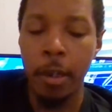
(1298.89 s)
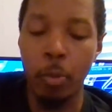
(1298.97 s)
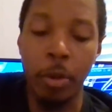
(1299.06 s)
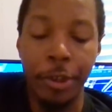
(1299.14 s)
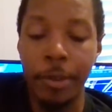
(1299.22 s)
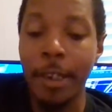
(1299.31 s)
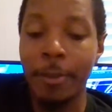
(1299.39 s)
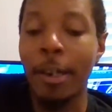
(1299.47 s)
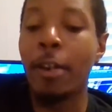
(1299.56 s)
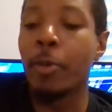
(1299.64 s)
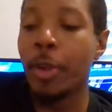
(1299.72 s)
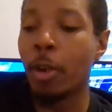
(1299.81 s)
Well, sometimes
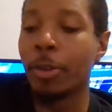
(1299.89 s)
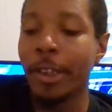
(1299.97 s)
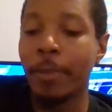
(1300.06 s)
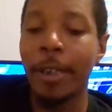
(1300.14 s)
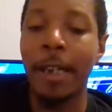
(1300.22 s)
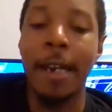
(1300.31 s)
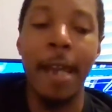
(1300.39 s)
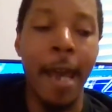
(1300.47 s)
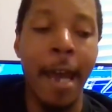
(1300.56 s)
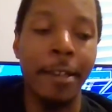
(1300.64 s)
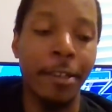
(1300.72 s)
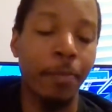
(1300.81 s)
when I don't know something, I
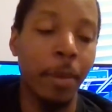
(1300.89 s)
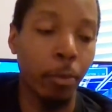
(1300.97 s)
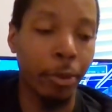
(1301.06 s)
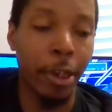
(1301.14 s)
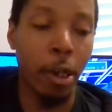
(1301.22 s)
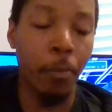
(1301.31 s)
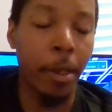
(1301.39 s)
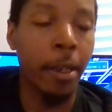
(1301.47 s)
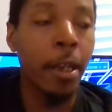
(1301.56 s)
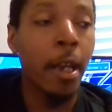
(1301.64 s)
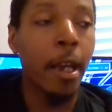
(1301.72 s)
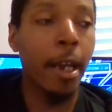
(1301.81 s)
ask and people tell
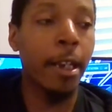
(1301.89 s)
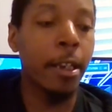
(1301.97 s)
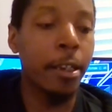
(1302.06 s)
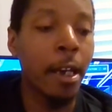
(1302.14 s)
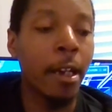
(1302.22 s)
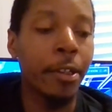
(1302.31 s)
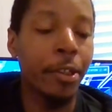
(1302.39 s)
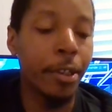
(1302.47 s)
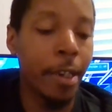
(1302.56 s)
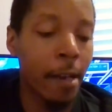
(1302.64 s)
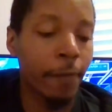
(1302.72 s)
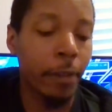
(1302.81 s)
me, and it does
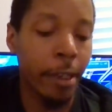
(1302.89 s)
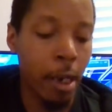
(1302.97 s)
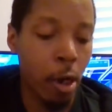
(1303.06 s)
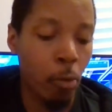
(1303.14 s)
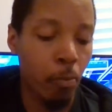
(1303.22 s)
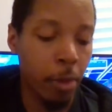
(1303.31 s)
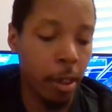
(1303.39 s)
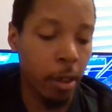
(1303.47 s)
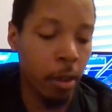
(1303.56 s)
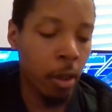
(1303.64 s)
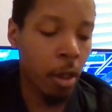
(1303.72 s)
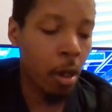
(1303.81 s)
definitely help
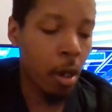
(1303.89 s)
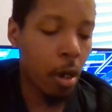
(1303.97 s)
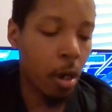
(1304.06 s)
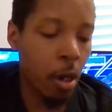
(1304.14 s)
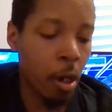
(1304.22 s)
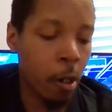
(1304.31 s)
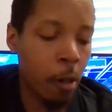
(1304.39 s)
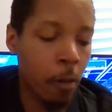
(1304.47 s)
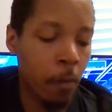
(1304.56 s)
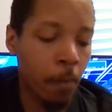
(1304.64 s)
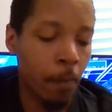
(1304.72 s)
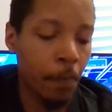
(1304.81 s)
me,
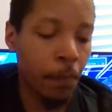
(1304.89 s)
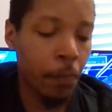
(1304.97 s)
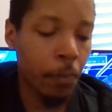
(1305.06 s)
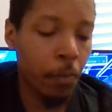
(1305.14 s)
in